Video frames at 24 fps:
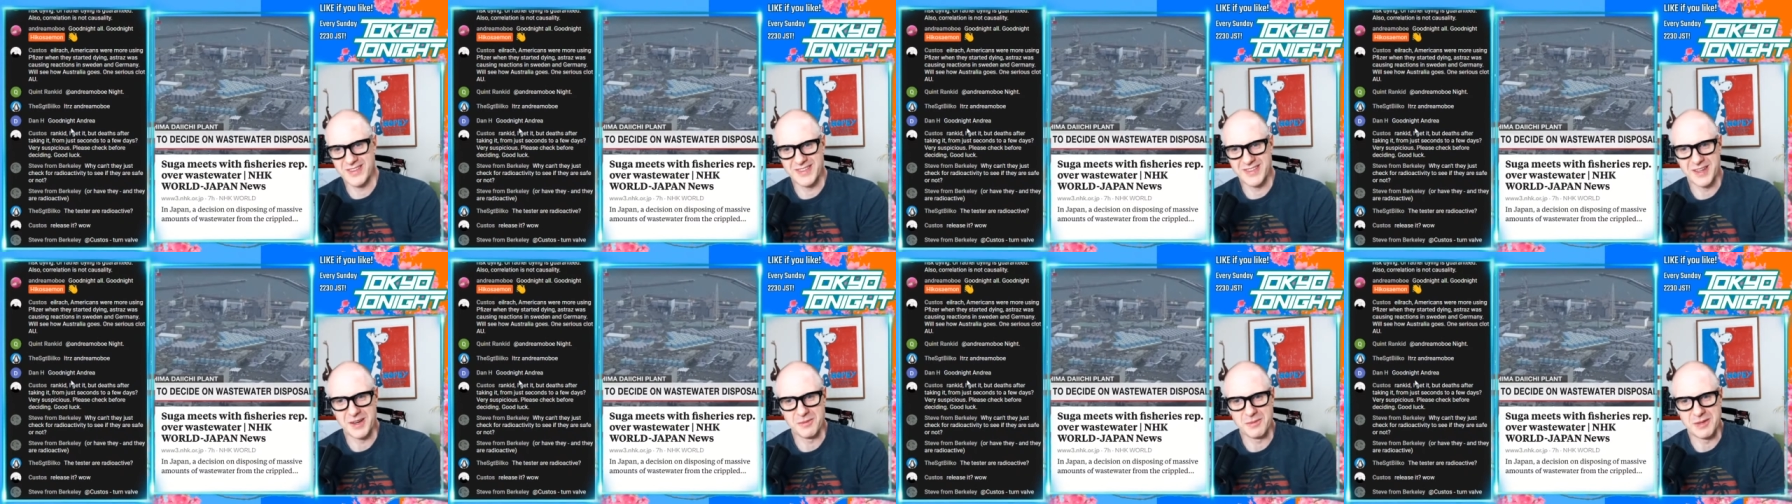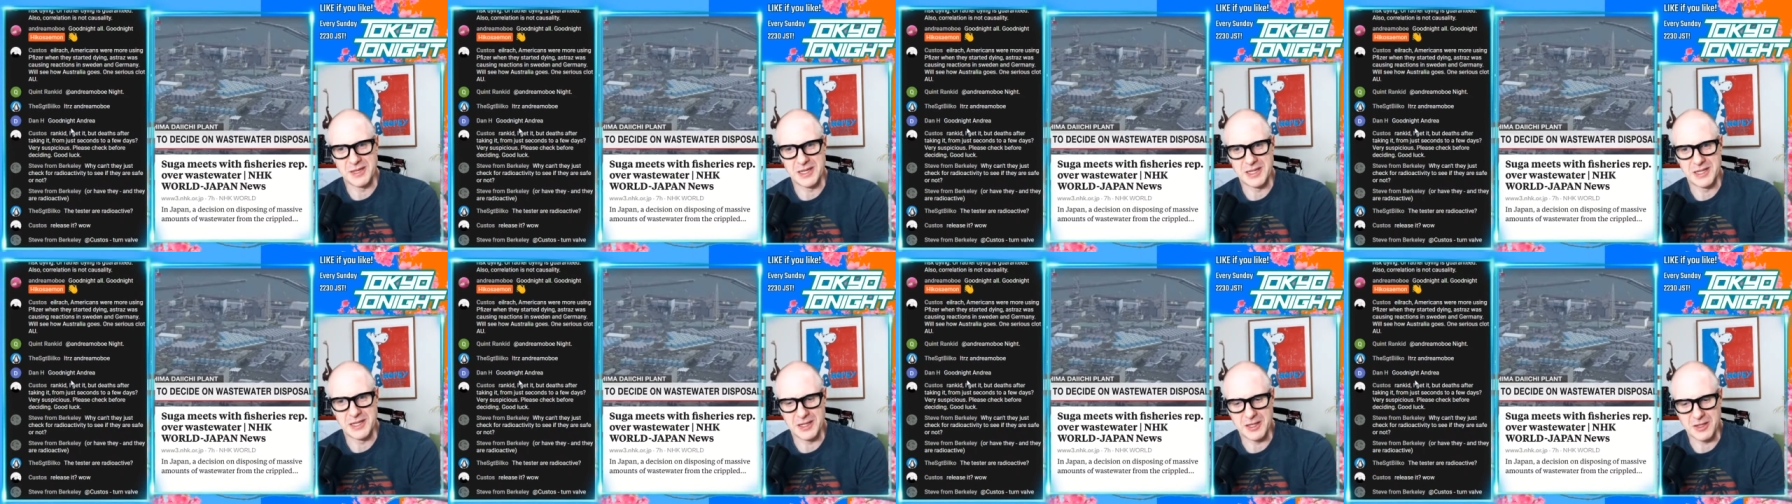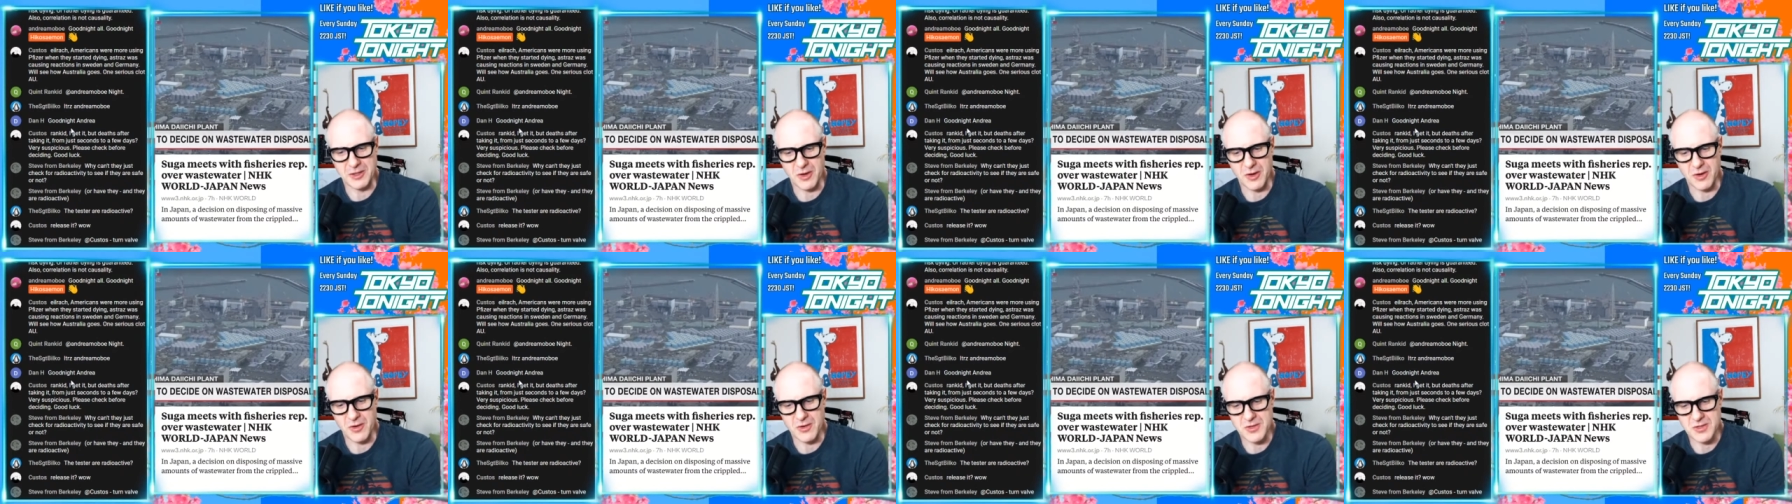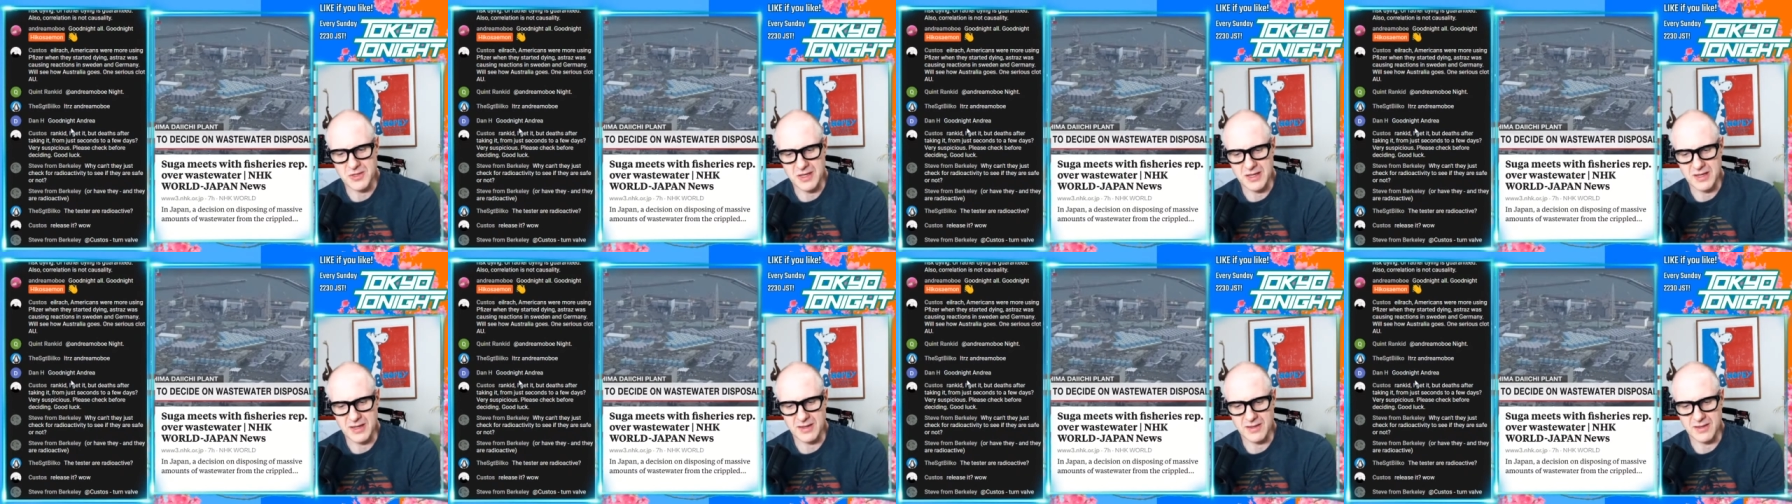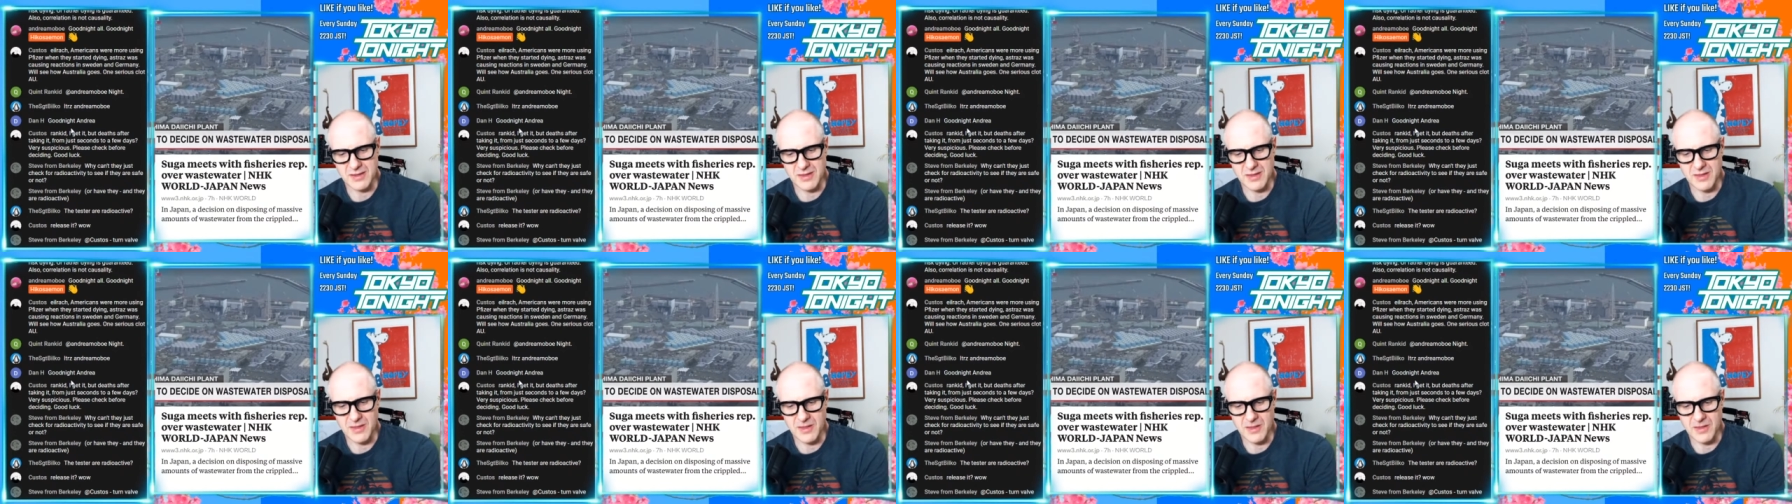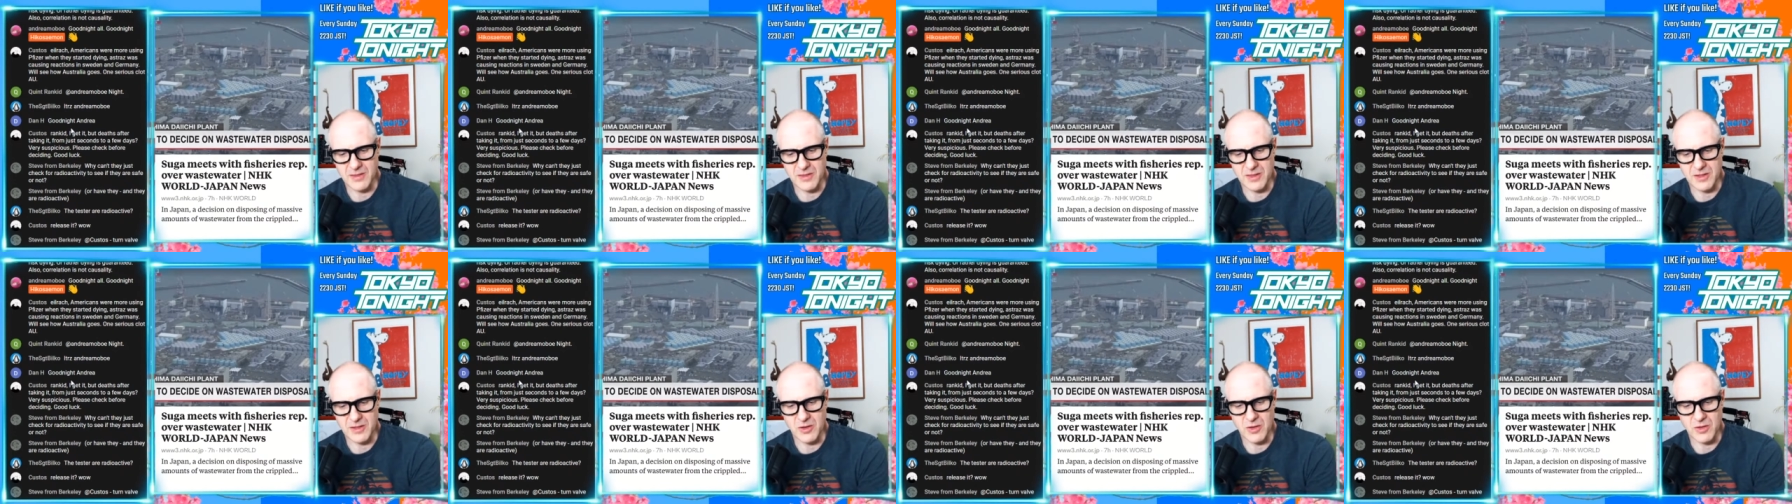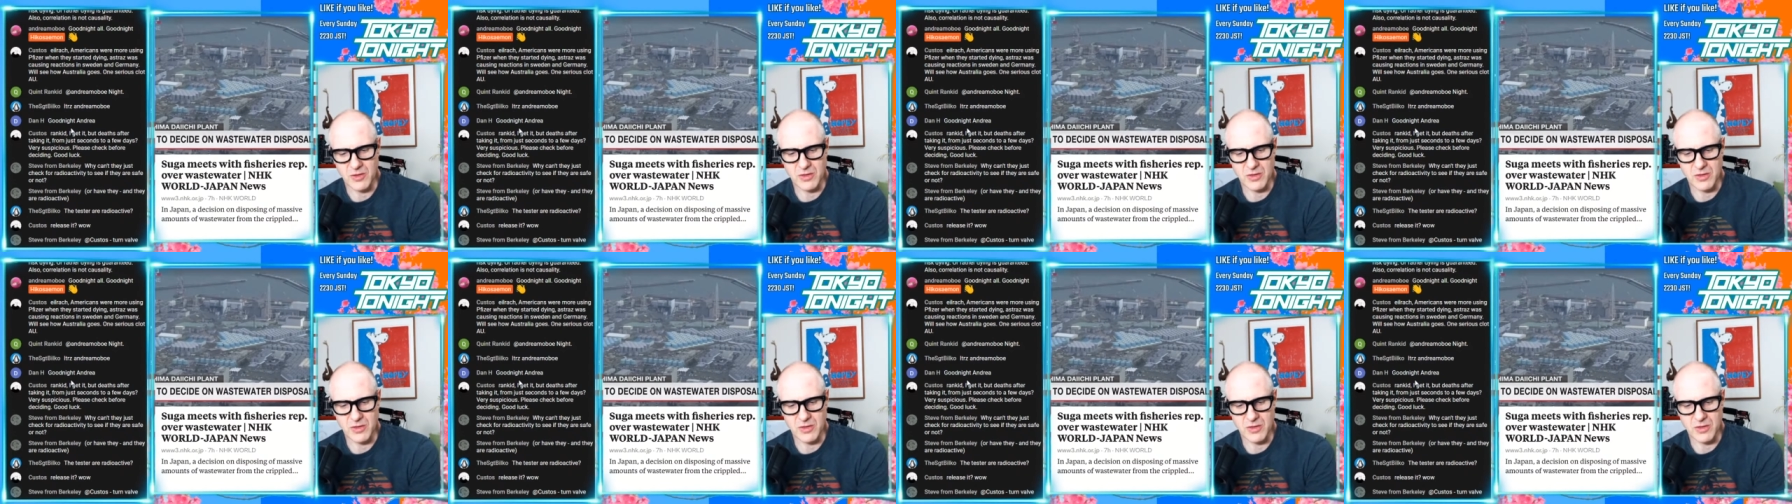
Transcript: that immediately goes. Uh, the the